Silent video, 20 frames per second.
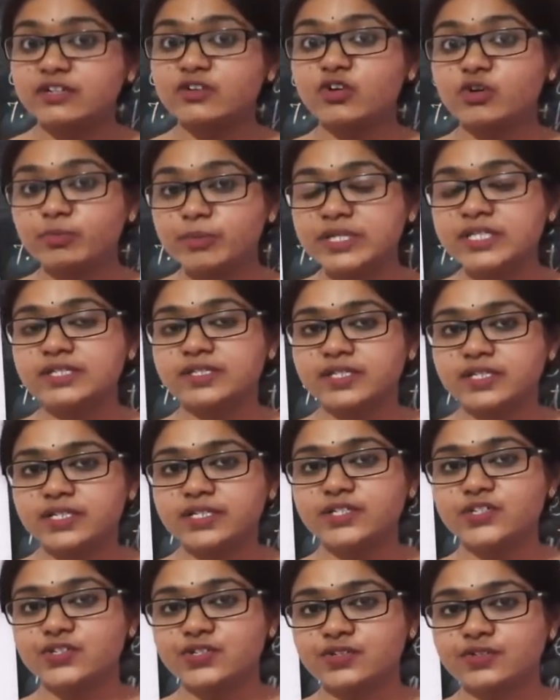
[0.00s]
or Mrs.?
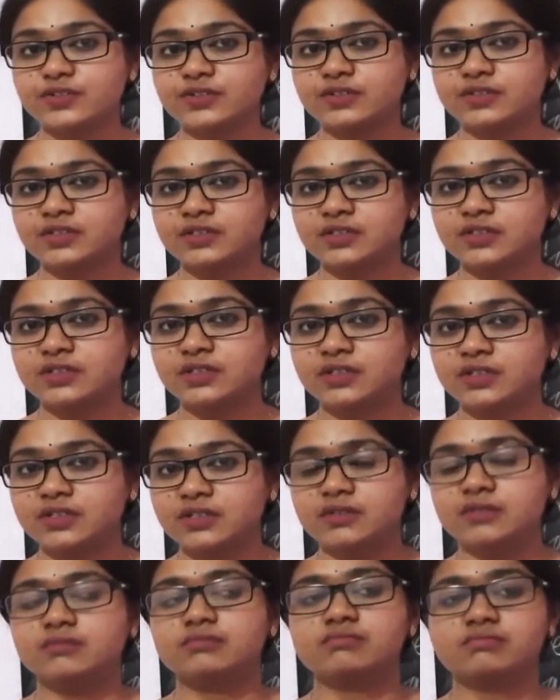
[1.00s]

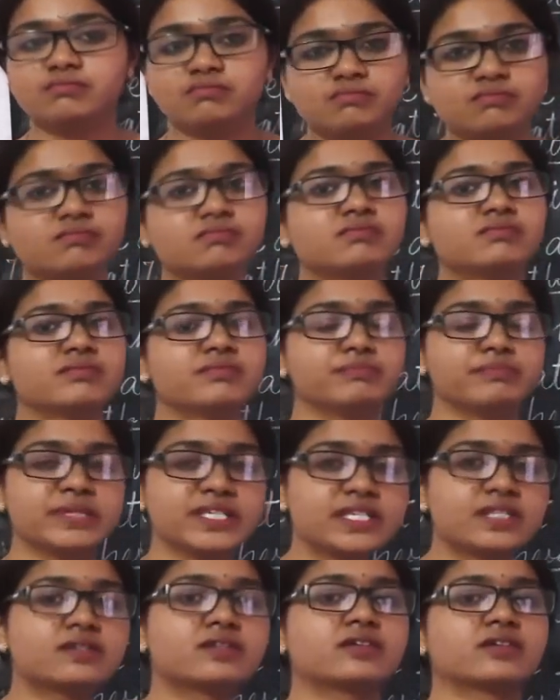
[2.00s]

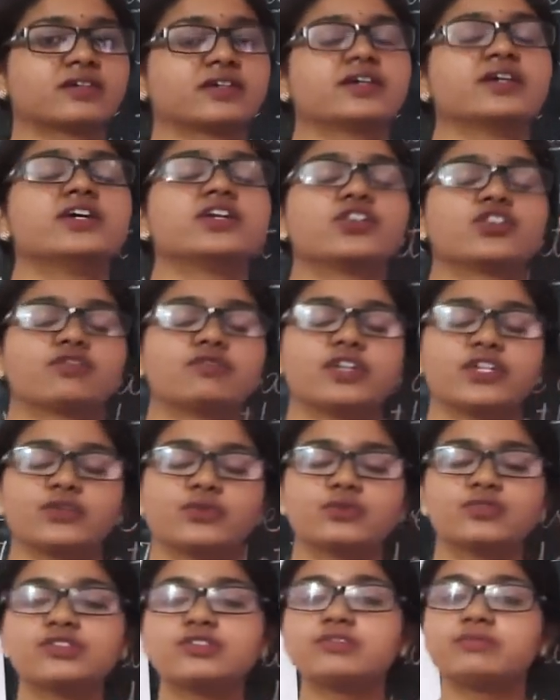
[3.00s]
Mr. You will
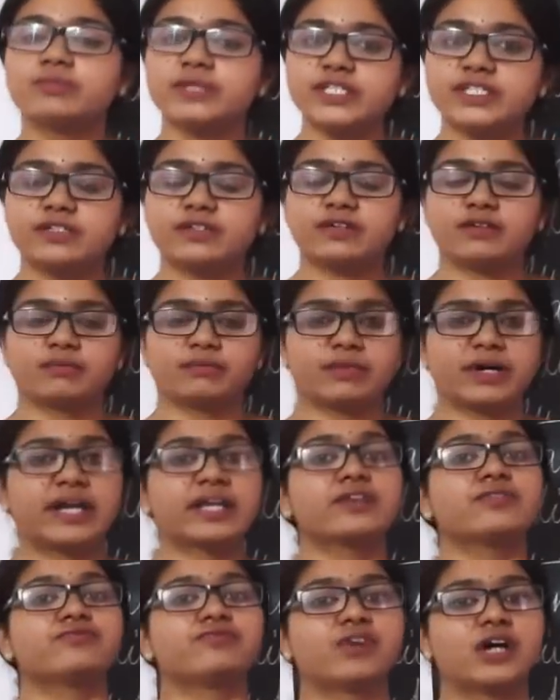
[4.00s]
use Mr. My
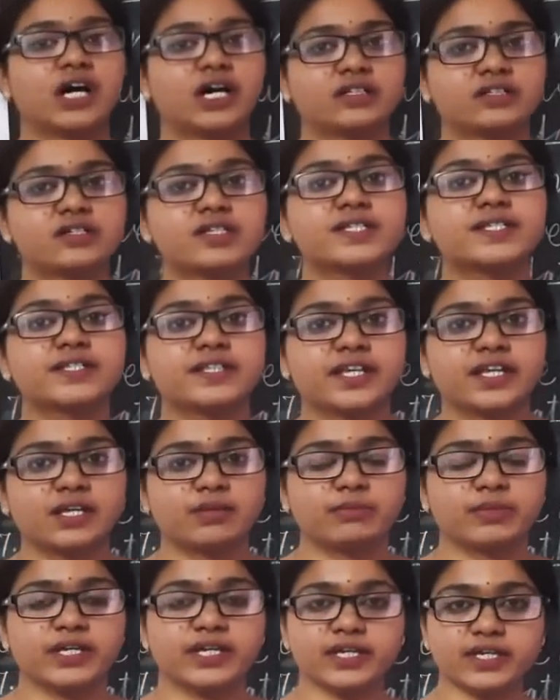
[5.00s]
father's name
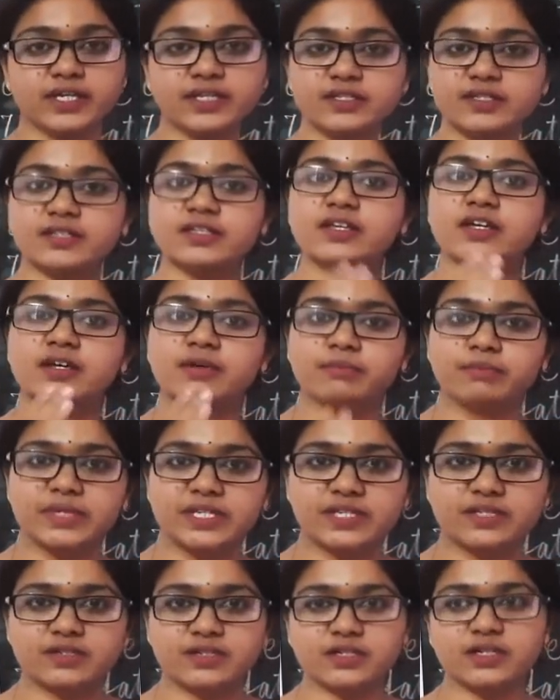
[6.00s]
is
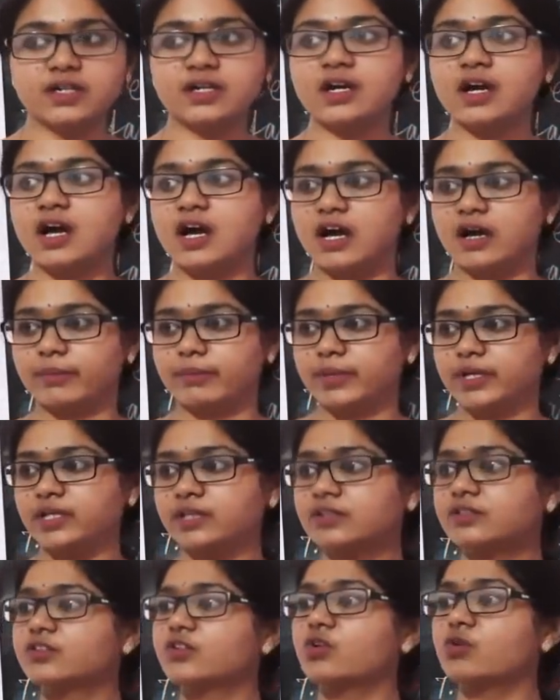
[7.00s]
Mr.
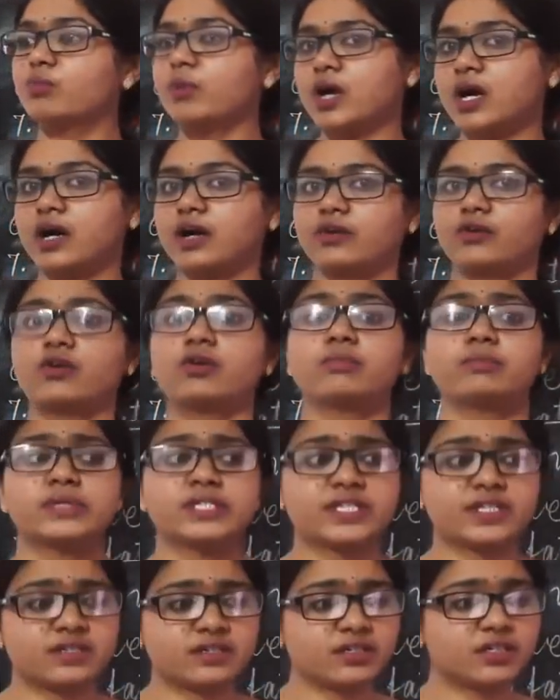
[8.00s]
Amit Kumar or
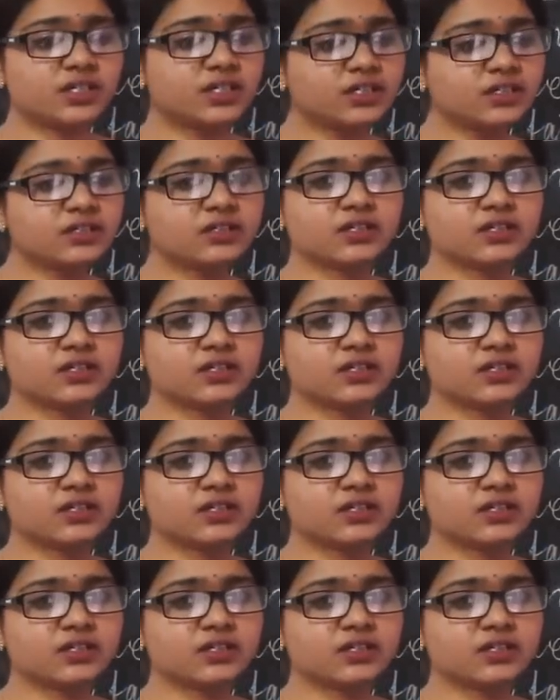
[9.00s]
Mr.